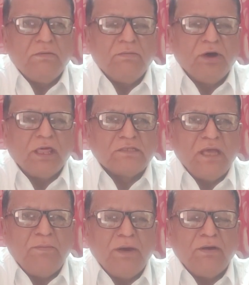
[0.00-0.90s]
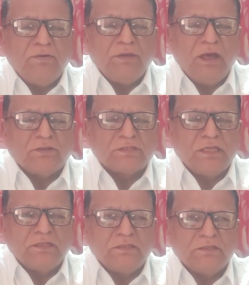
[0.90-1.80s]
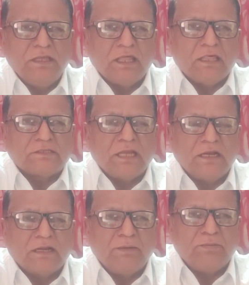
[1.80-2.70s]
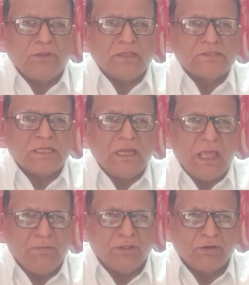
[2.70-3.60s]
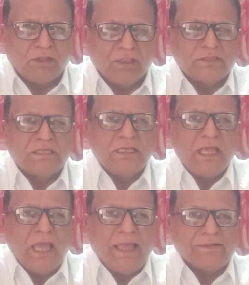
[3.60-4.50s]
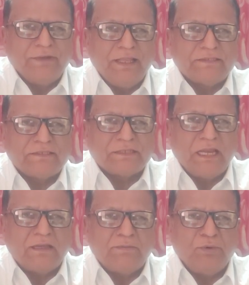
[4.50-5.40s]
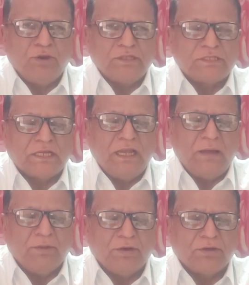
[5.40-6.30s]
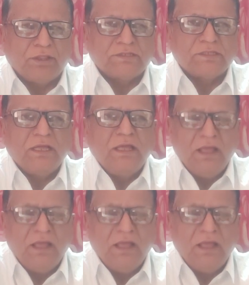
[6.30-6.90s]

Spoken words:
For example, we have seen there are central forensic laboratories as well as state forensic laboratories